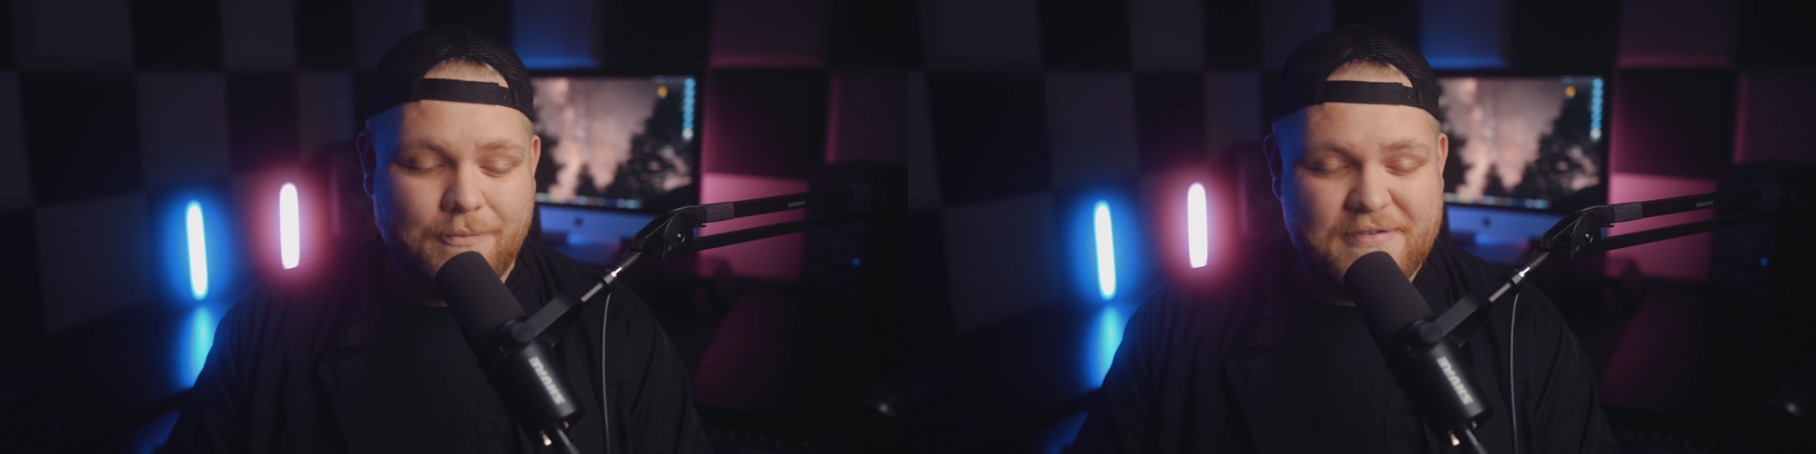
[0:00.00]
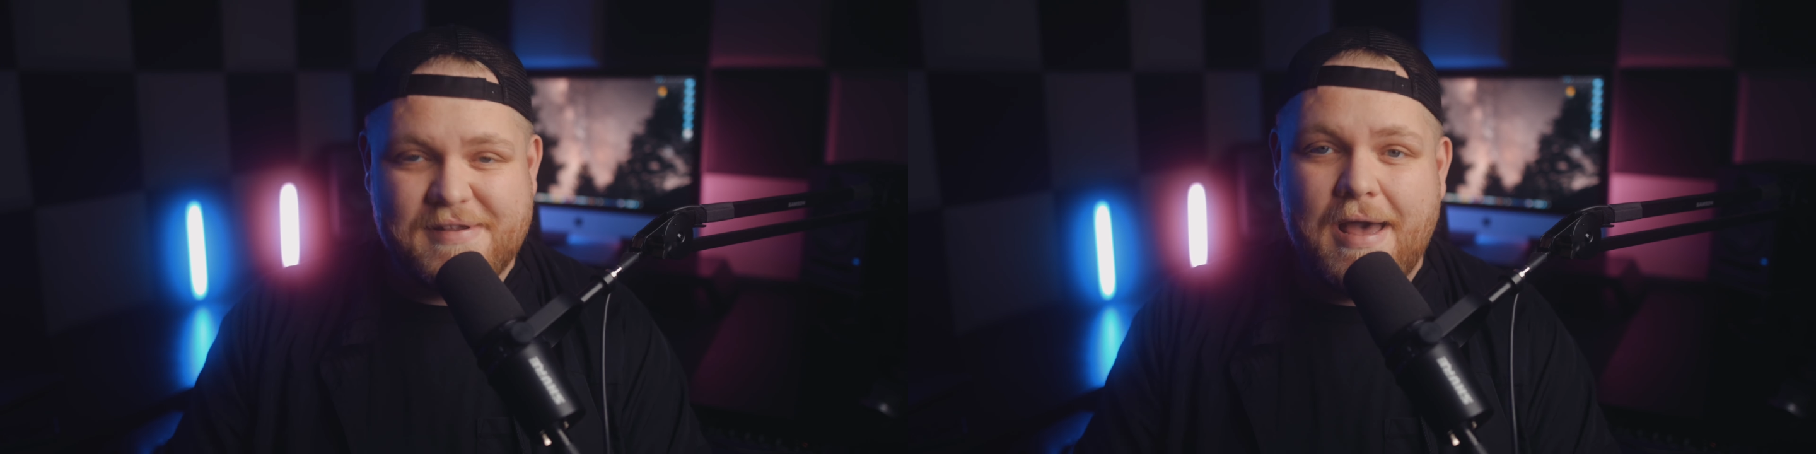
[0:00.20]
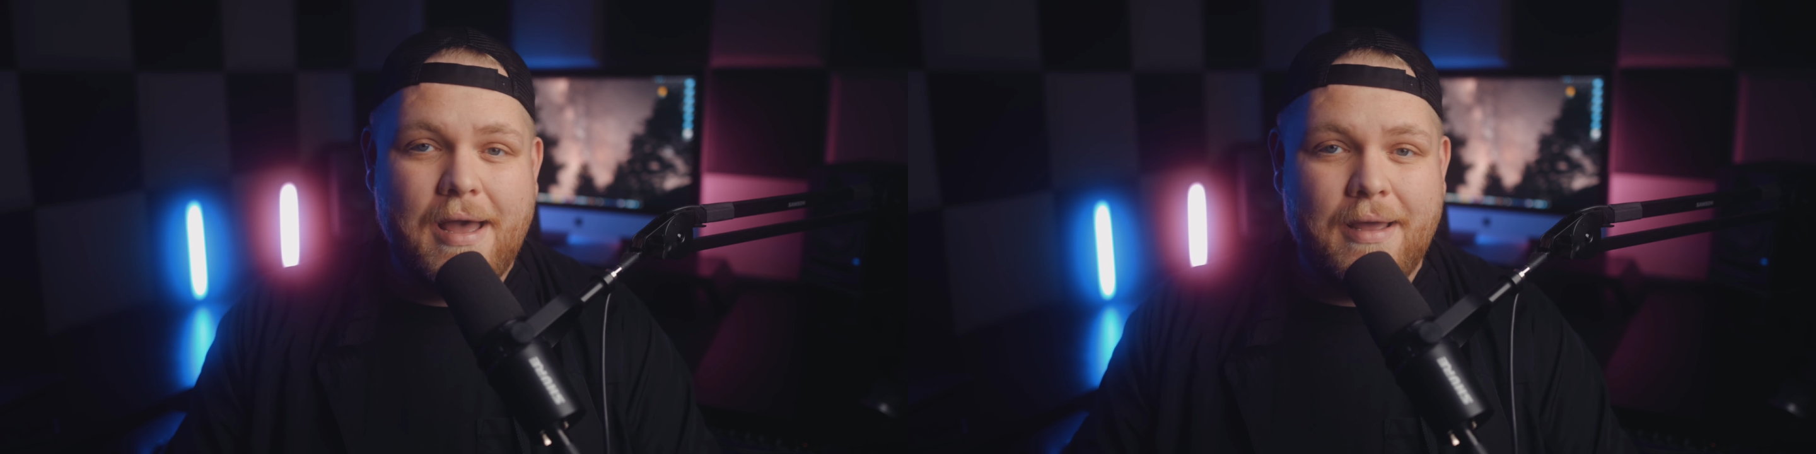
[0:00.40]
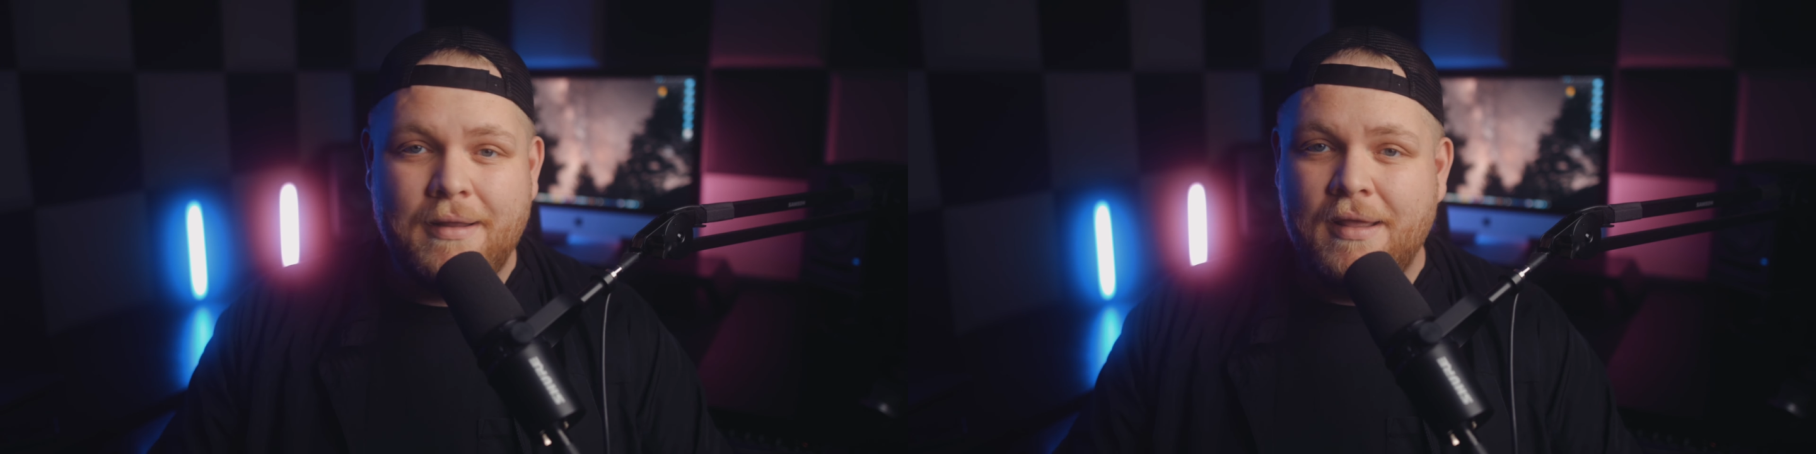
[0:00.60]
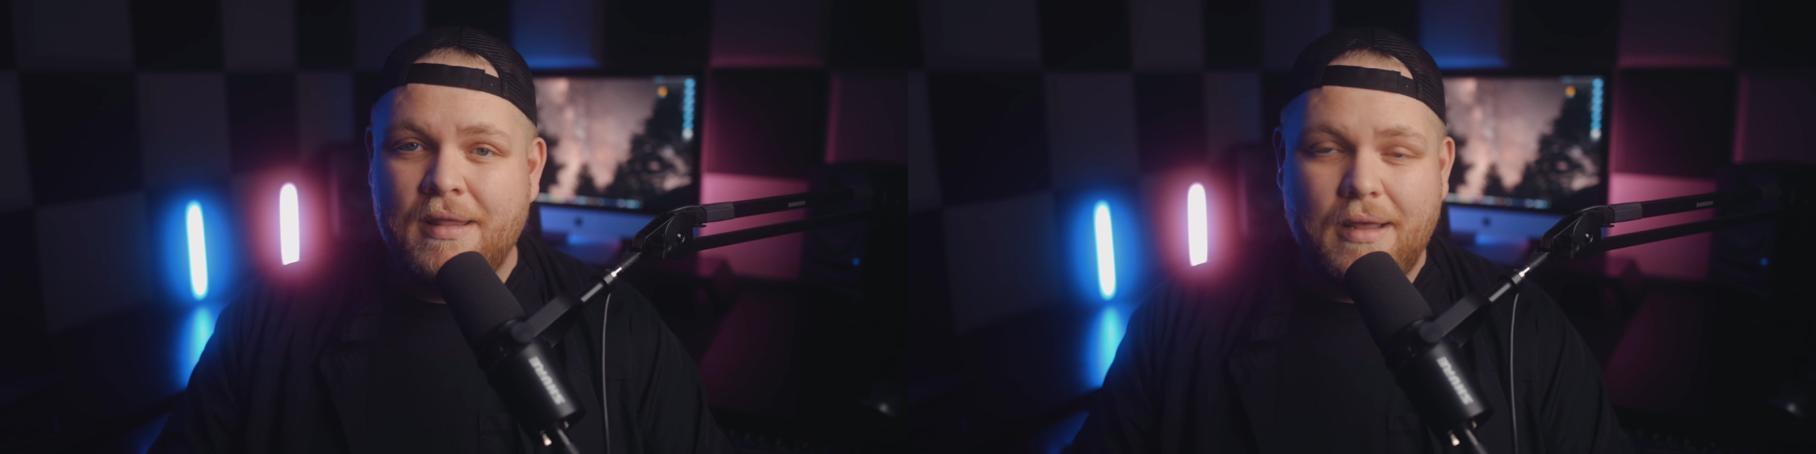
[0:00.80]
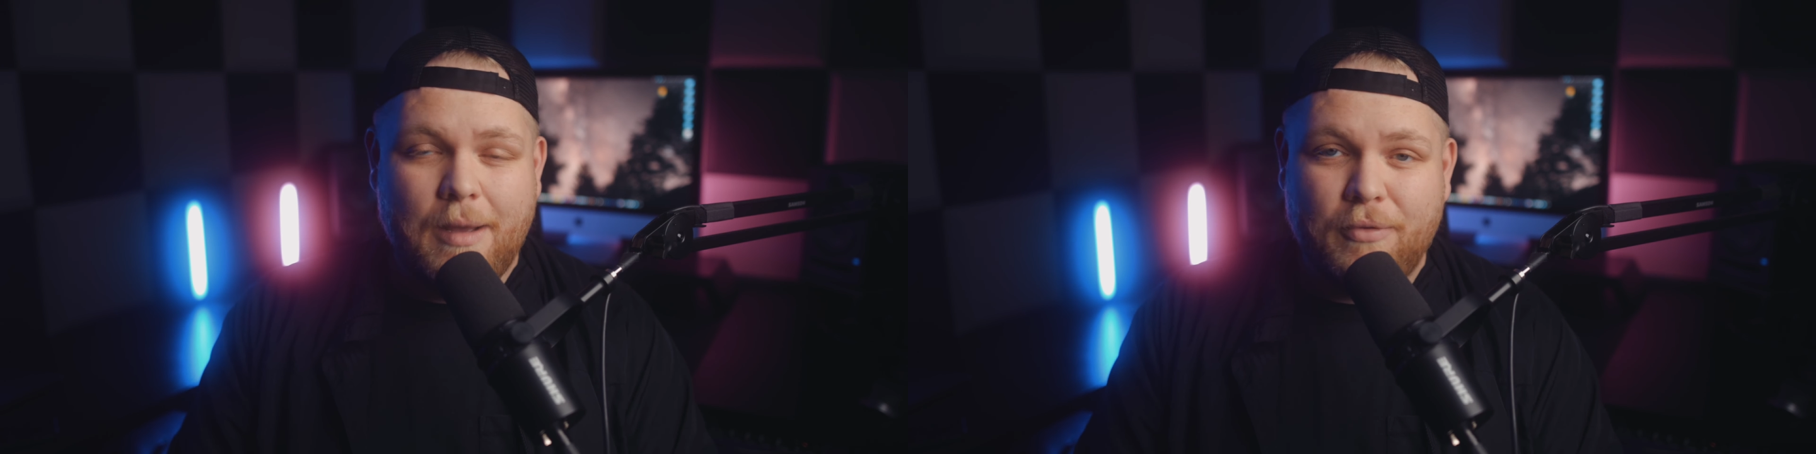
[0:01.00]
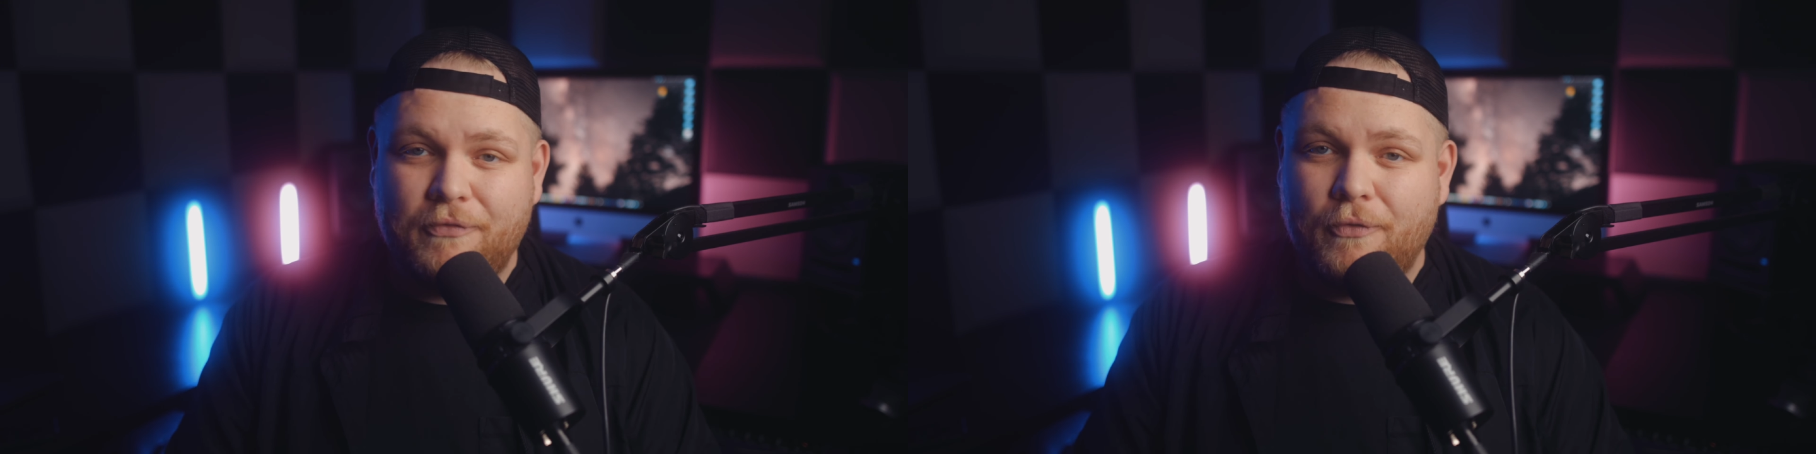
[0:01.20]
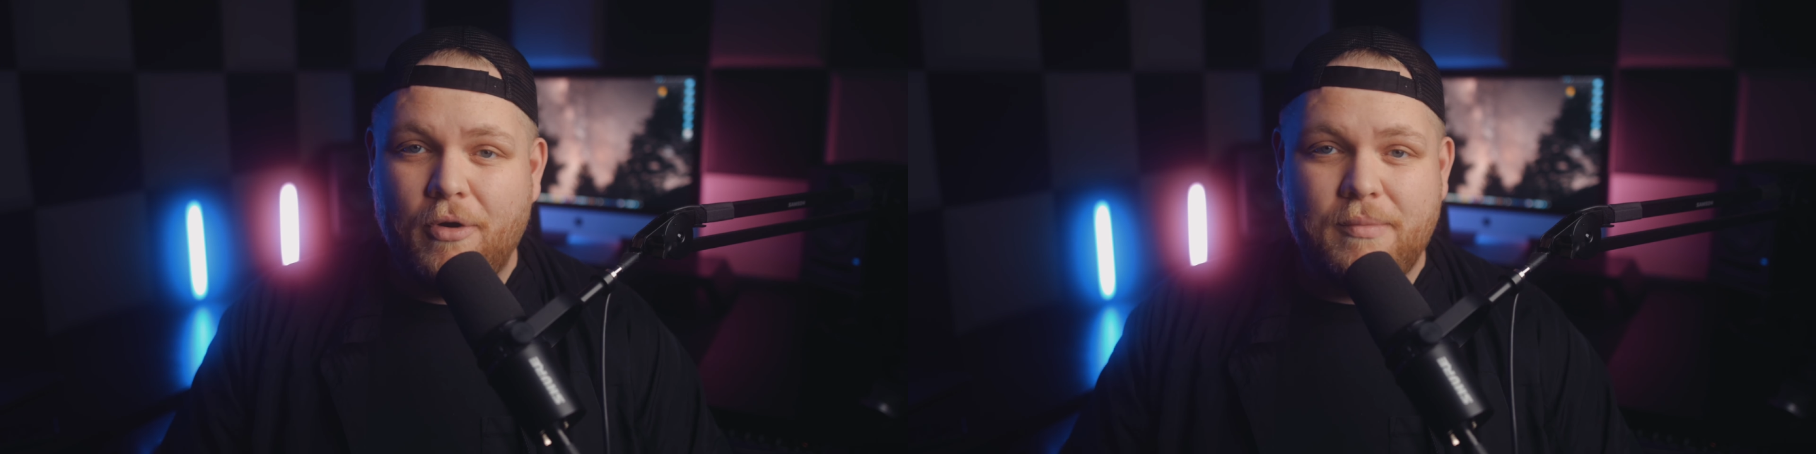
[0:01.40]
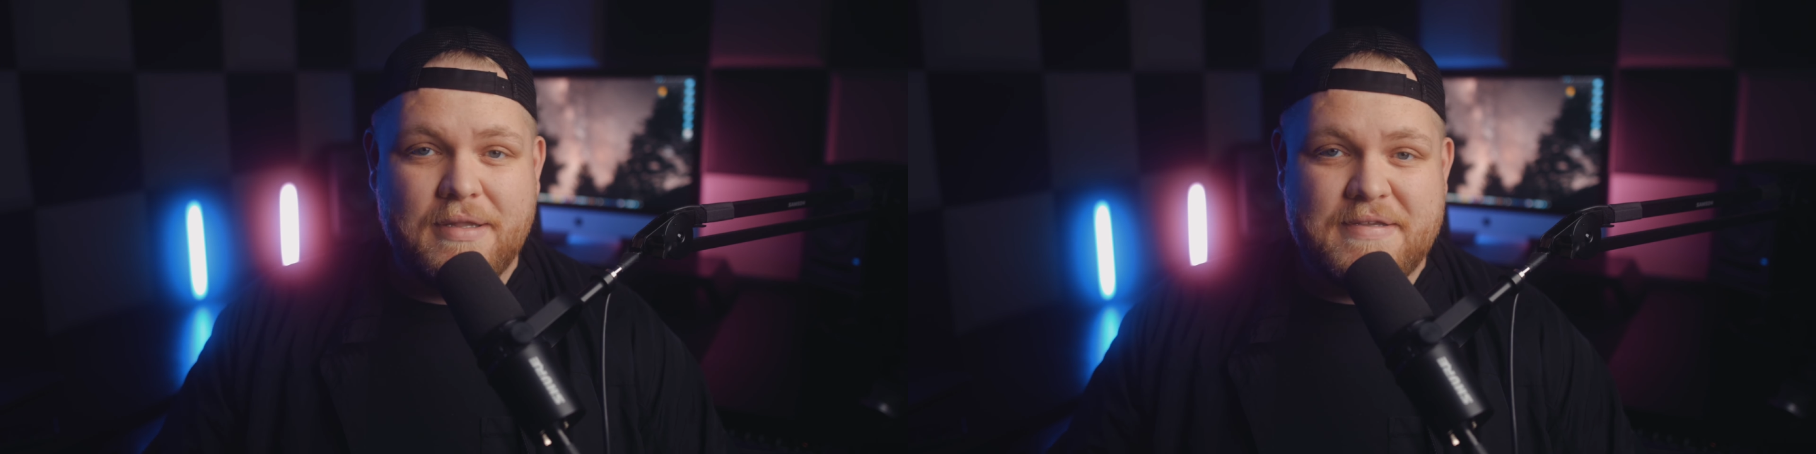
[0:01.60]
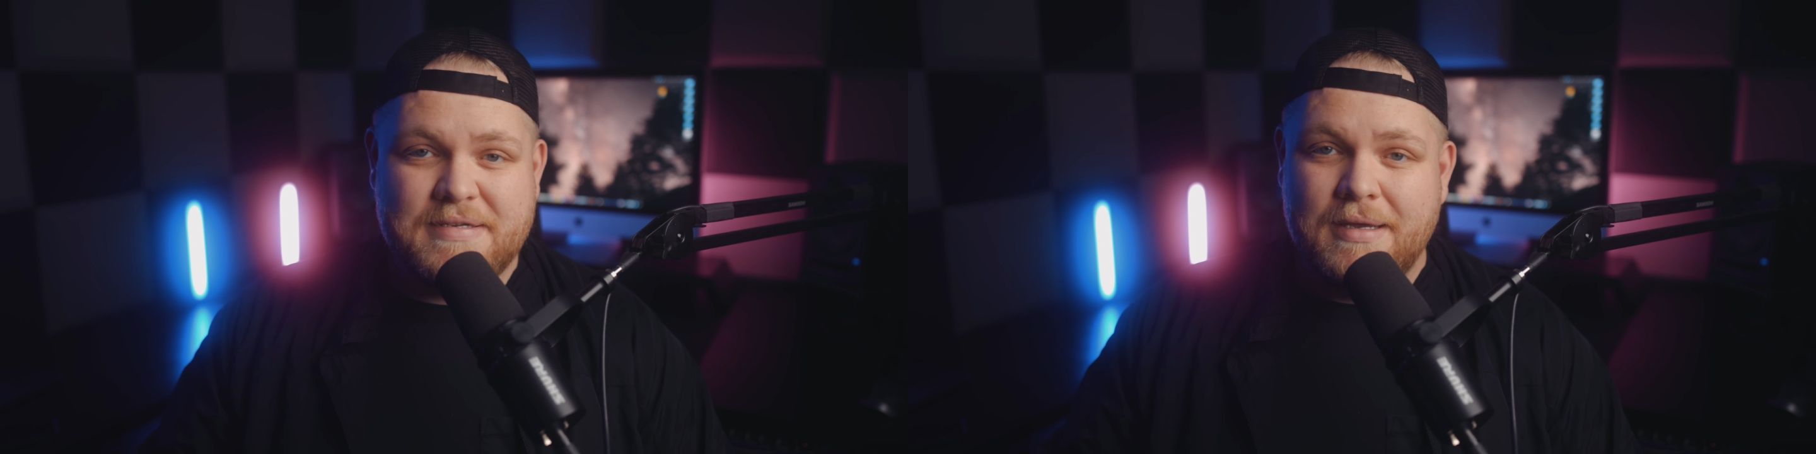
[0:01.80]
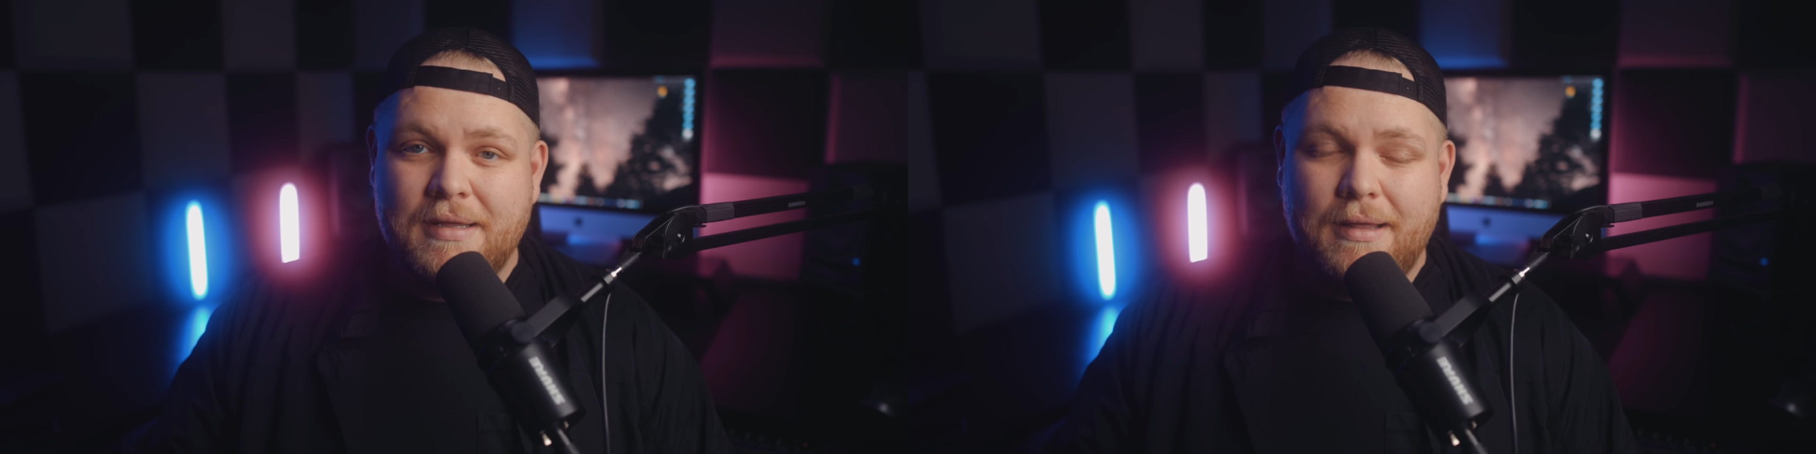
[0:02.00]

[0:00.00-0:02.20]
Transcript: from design, performance,